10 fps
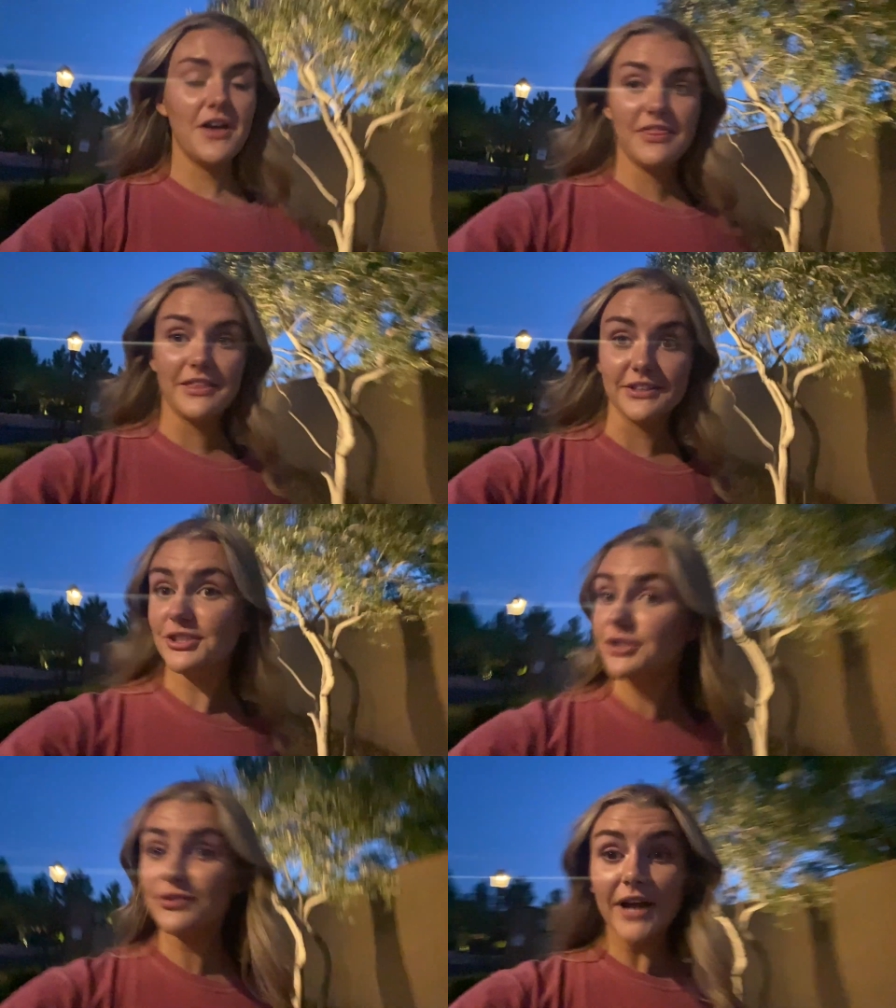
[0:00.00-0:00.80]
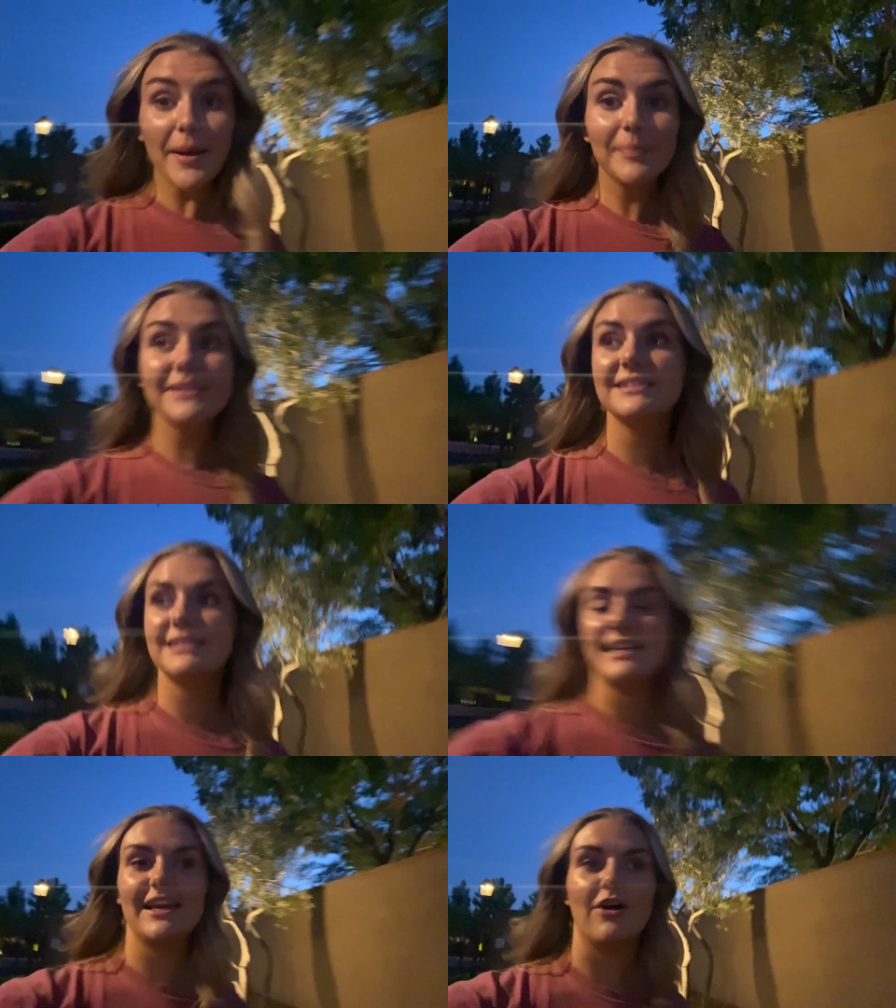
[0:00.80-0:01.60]
the strip and
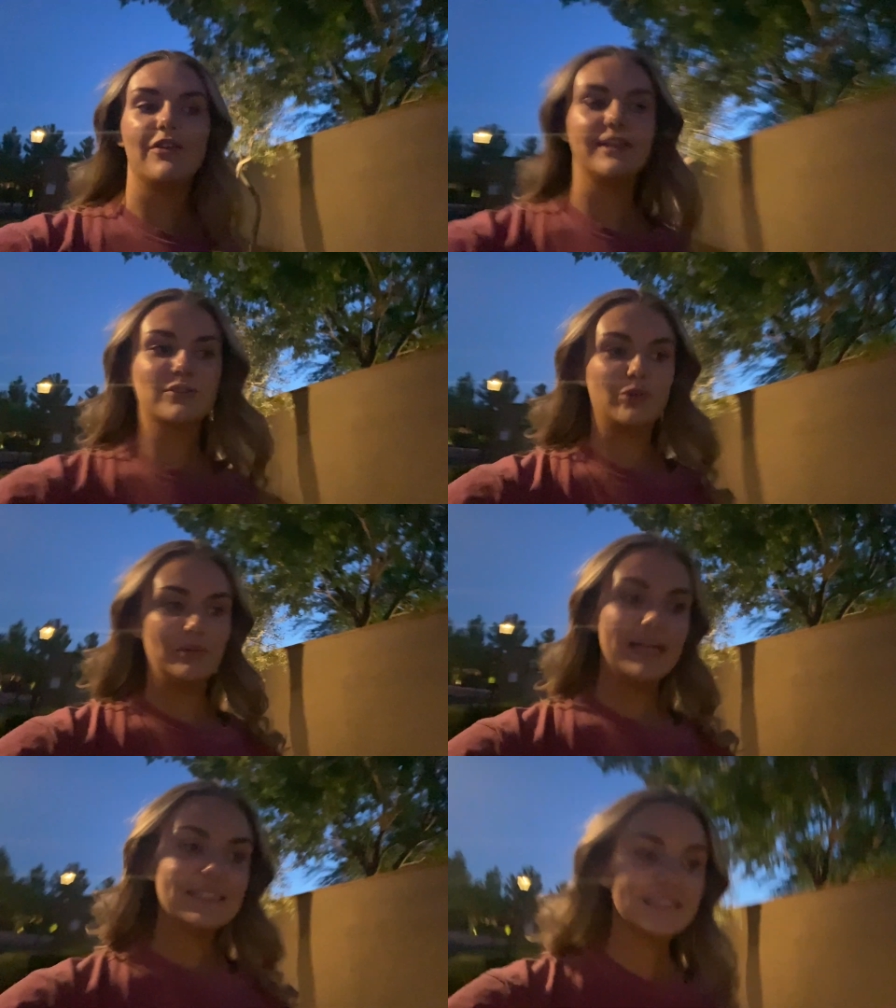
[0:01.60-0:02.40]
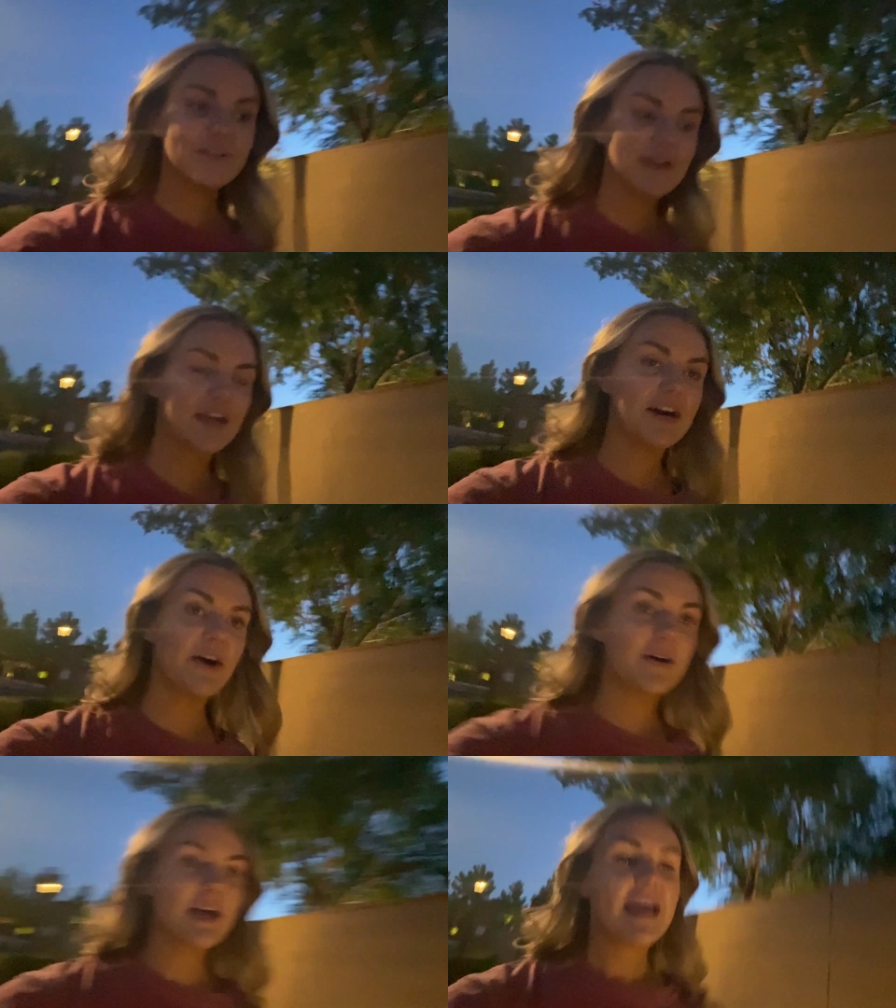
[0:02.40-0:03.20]
seeing all these cool places you can
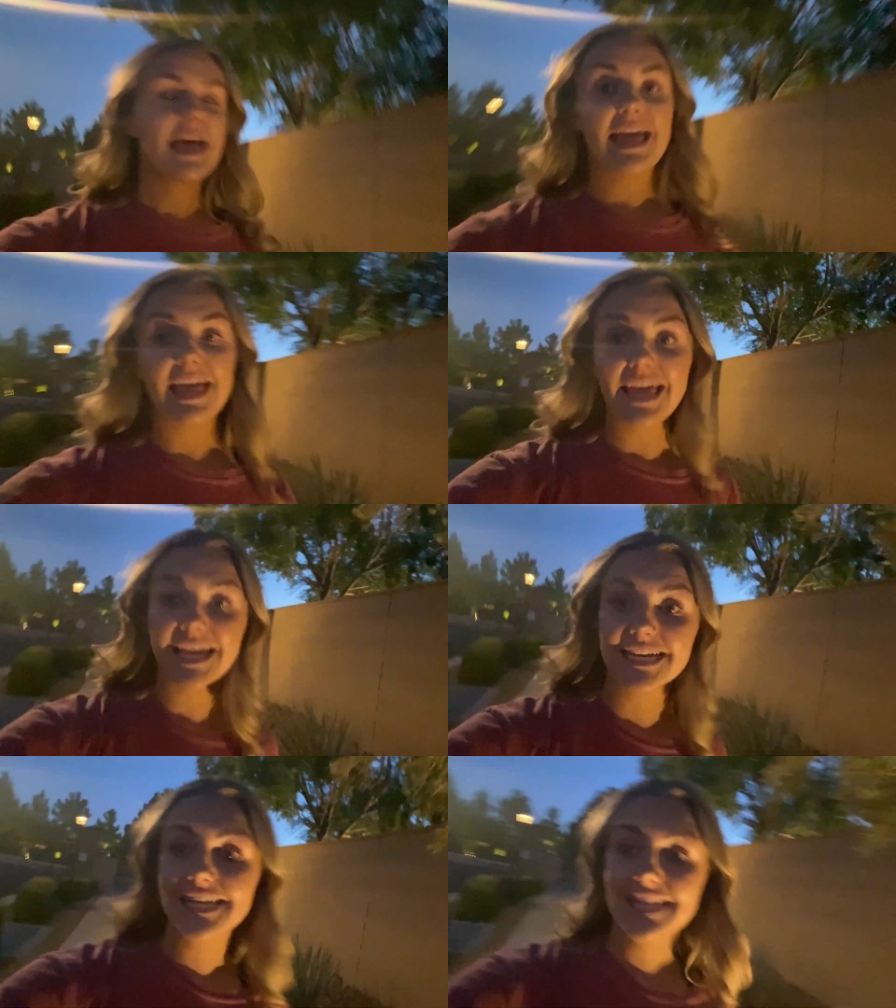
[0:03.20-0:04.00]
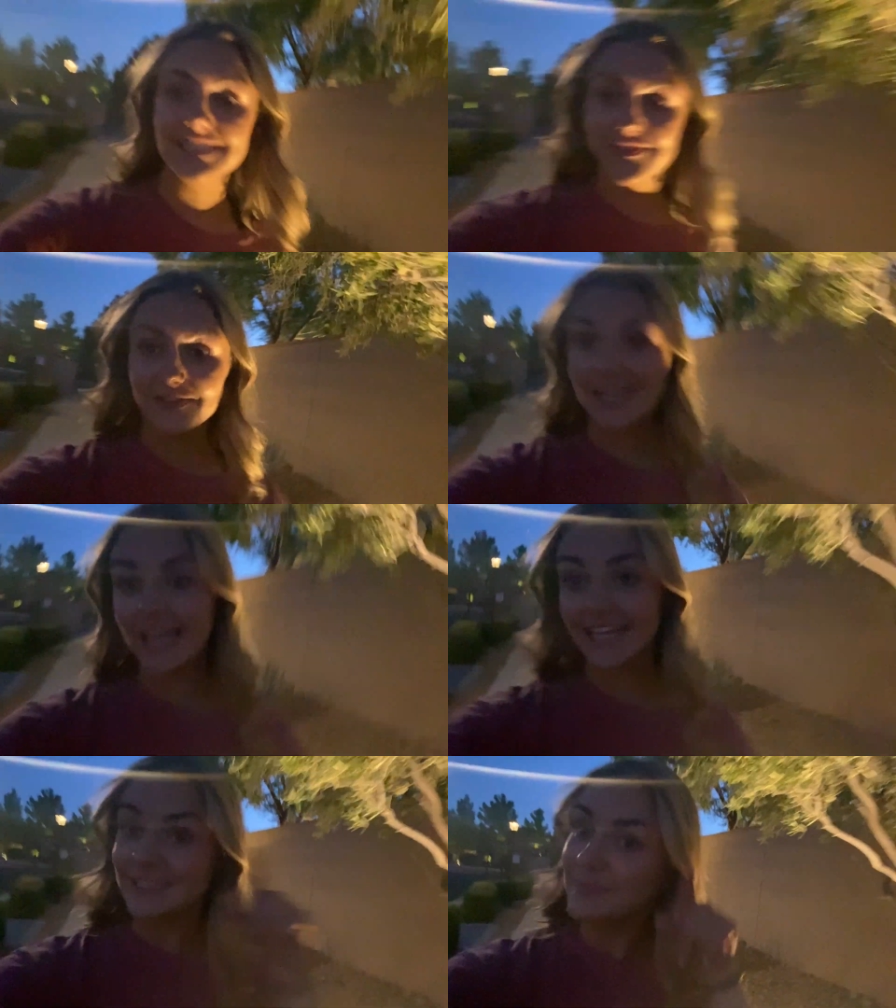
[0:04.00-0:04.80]
go. And definitely
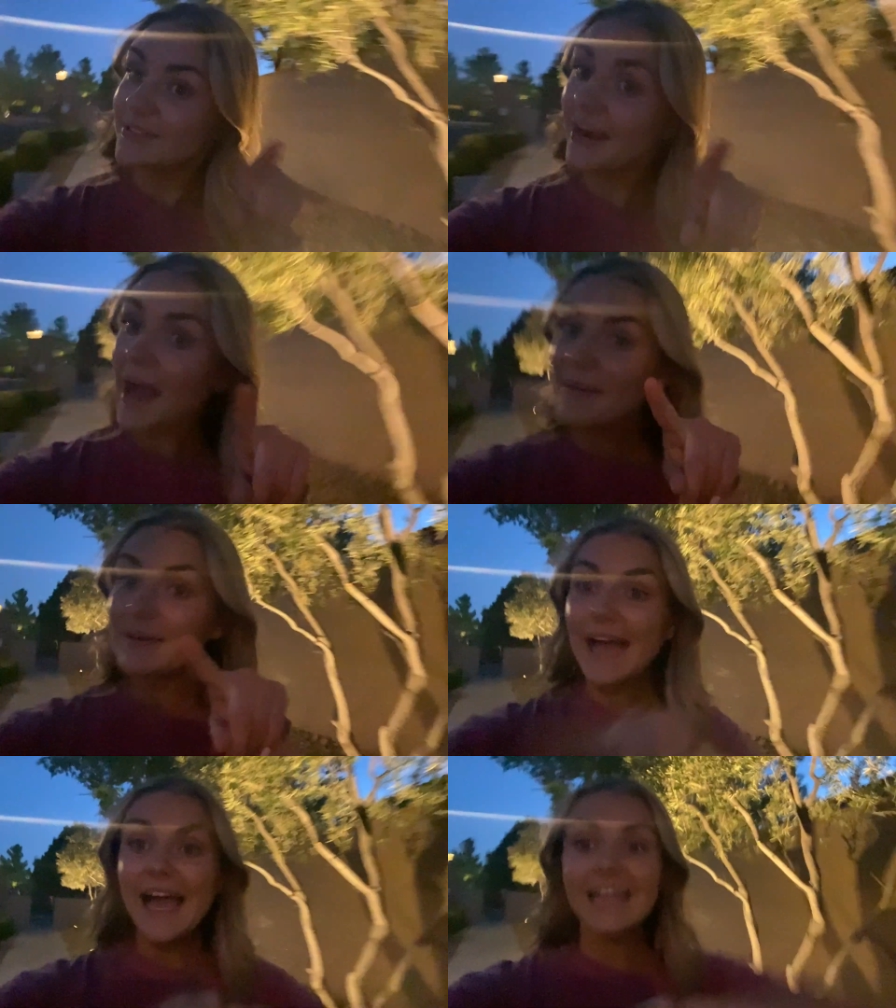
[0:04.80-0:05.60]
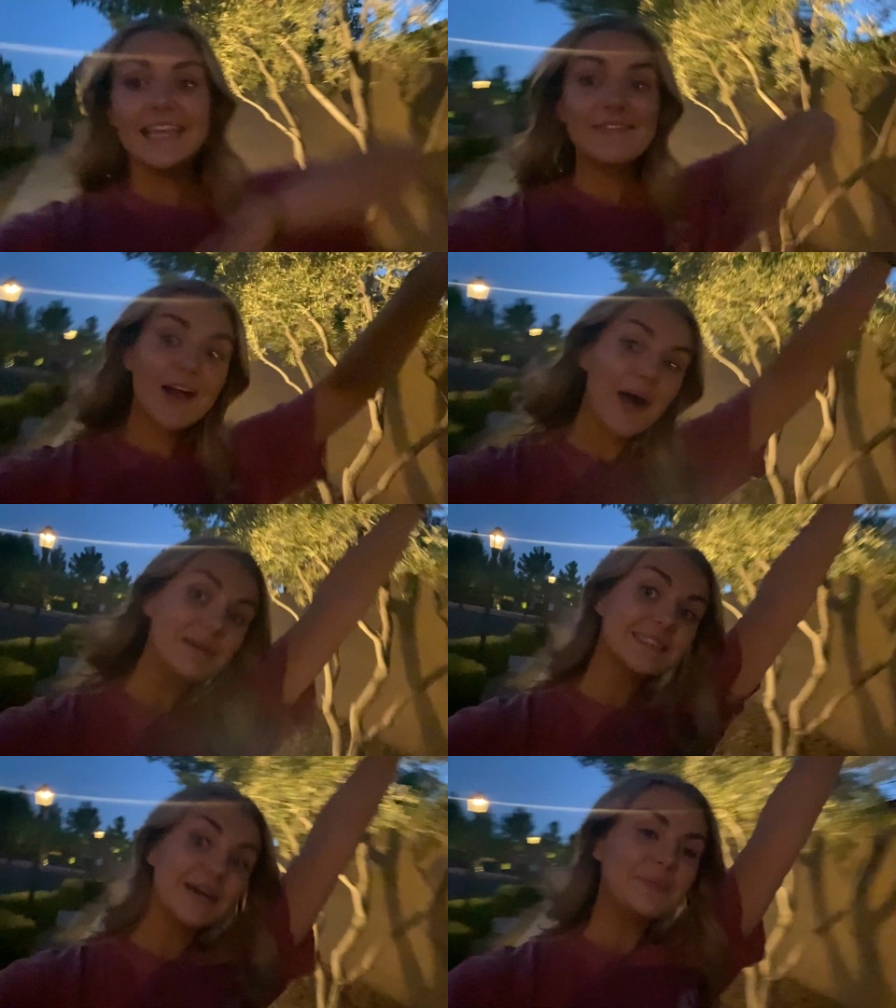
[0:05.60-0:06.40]
like and subscribe. Leave a
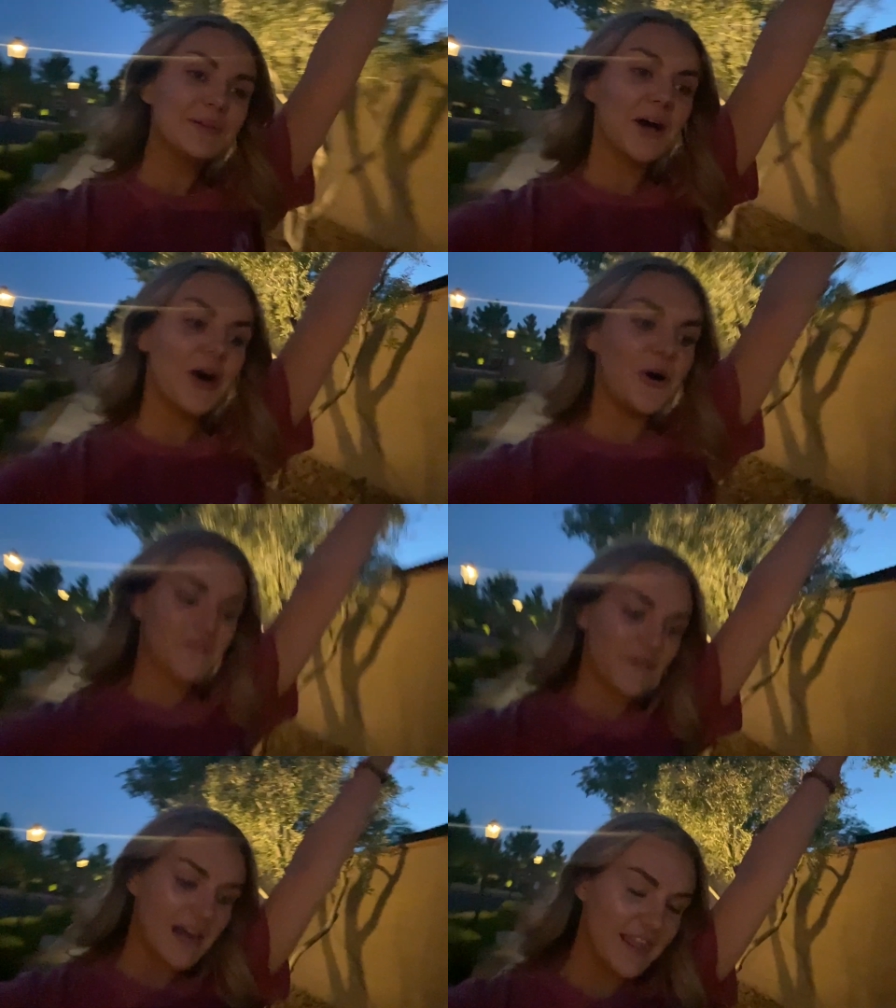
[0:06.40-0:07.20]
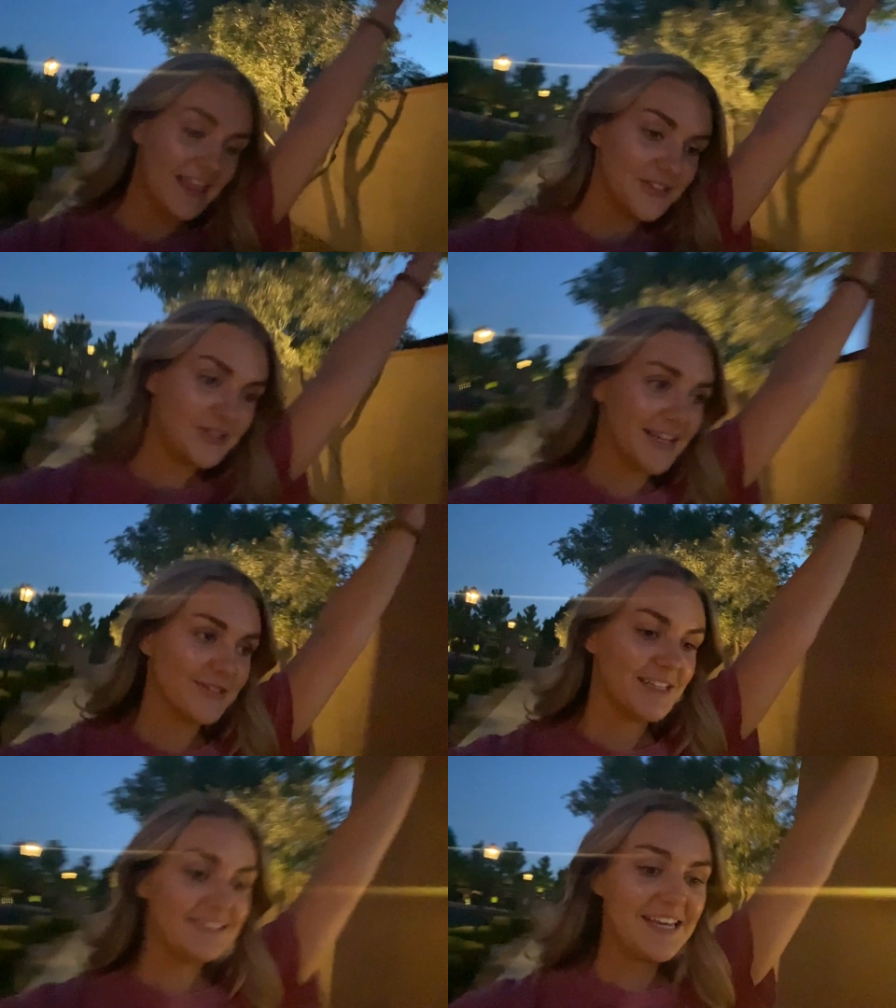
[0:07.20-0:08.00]
comment down below for anything else you guys
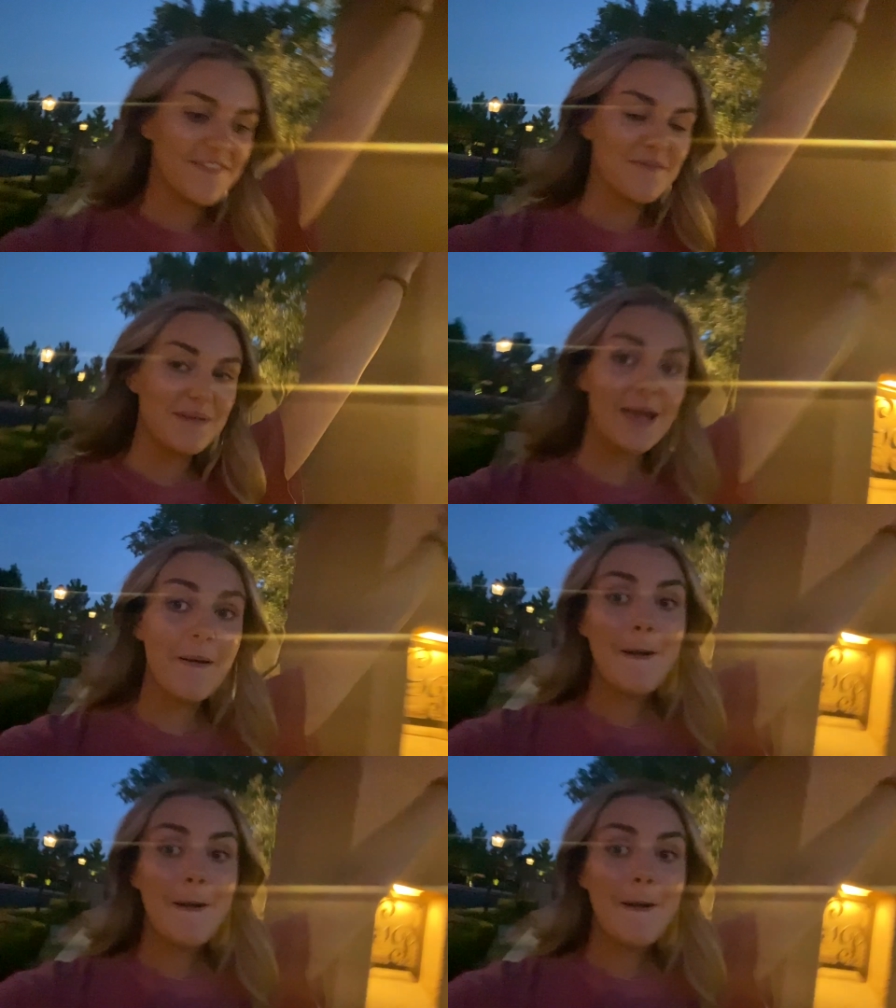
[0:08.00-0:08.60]
want to see from me.